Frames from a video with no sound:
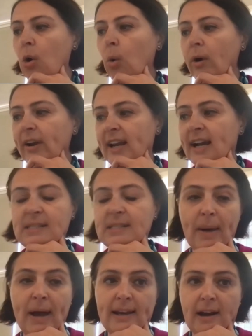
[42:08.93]
organized
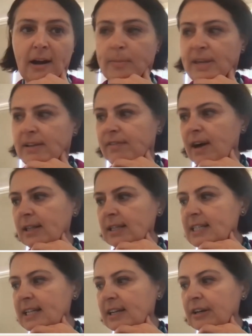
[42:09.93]
by an army of
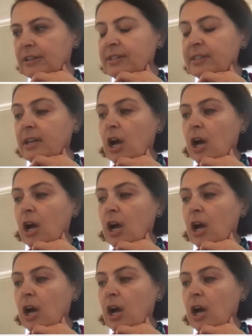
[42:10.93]
volunteers,